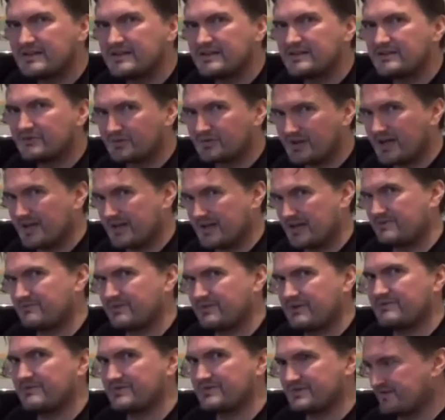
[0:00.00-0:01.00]
You'll get that
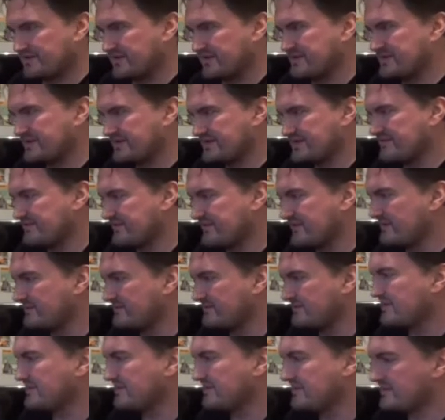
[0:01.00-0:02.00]
reference if you've seen the film,
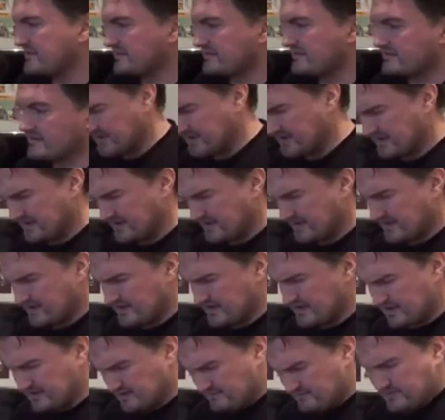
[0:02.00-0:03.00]
but you know.
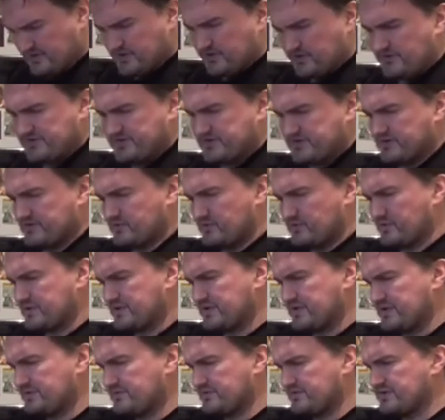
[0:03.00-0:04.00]
I'm curious as to what
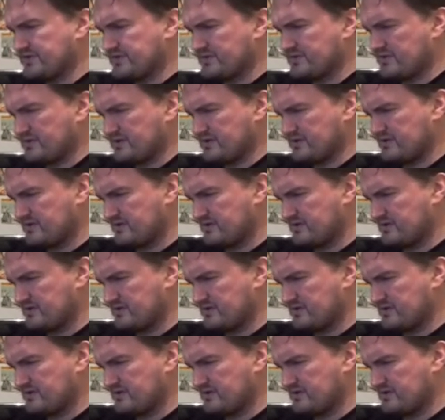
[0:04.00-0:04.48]
the original,